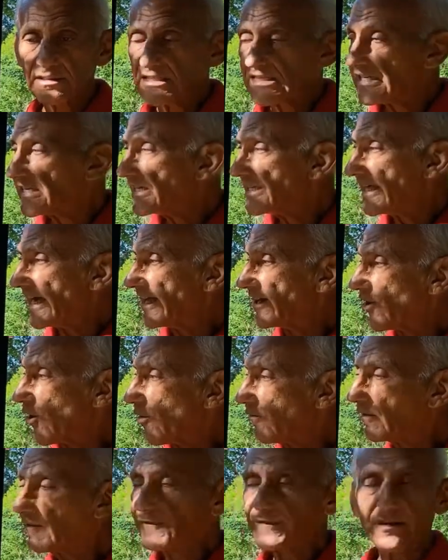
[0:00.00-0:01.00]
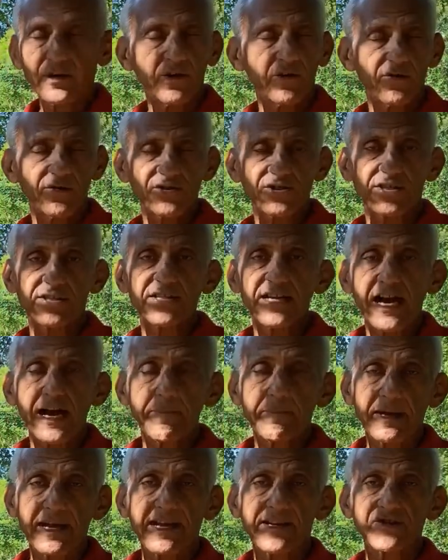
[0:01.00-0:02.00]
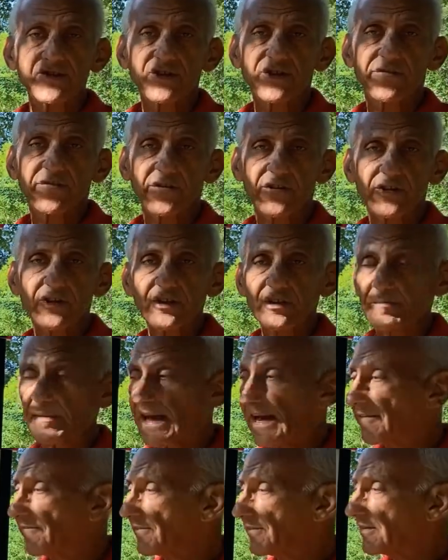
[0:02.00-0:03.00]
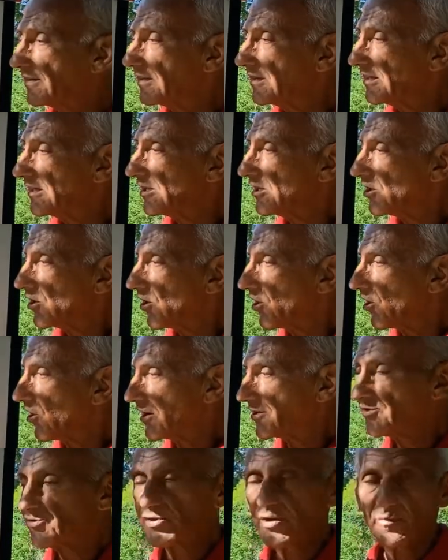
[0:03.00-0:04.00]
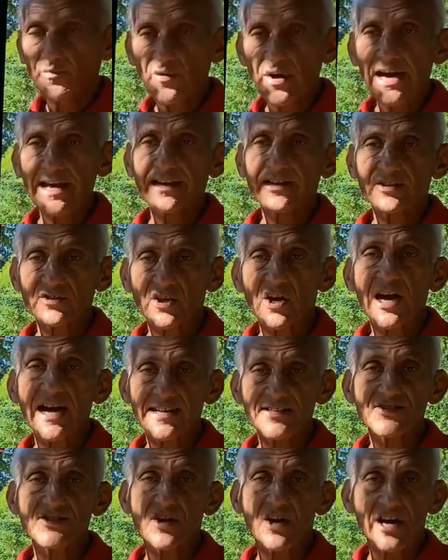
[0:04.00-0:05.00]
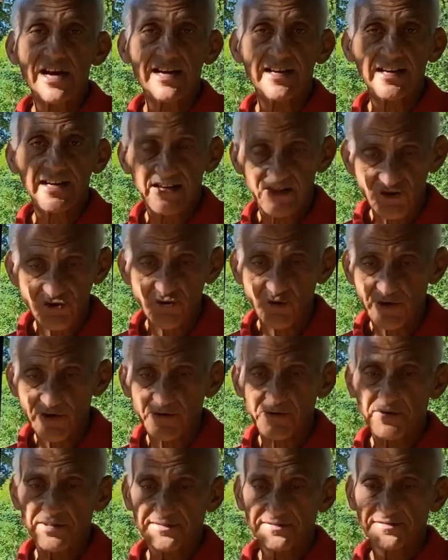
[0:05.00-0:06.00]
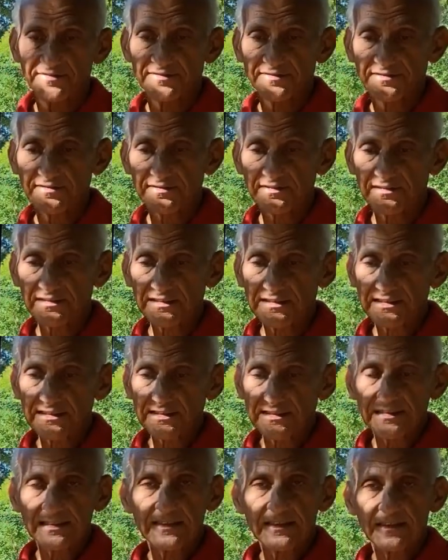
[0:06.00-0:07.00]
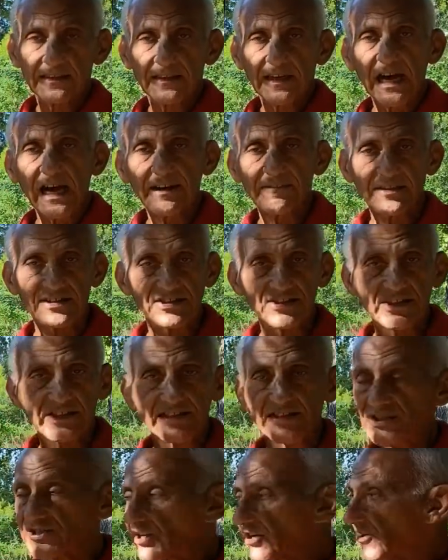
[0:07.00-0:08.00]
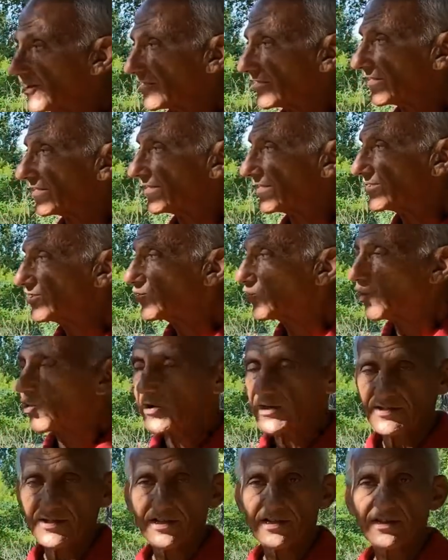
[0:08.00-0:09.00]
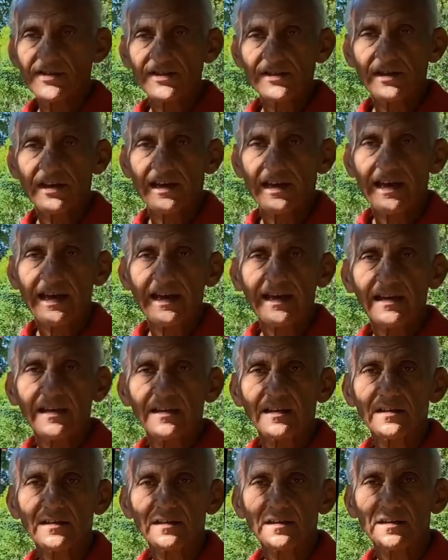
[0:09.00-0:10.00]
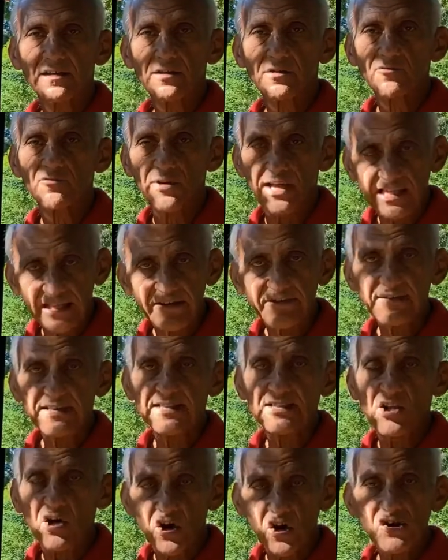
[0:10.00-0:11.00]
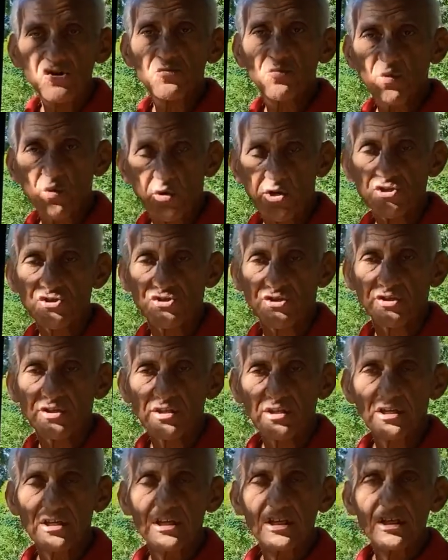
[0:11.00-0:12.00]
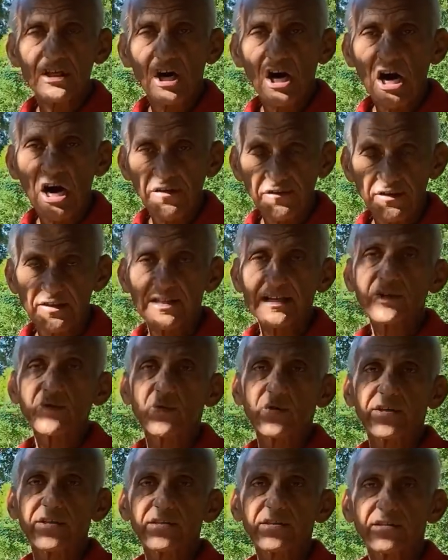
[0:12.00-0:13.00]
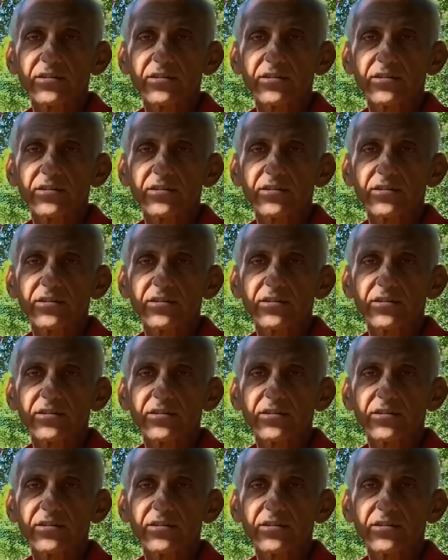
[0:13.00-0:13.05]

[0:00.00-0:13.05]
then overflows the top edge of the vertical baffle onto the product or hot side and is drawn off. Obviously, certainly, this causes a relatively large portion of the liquid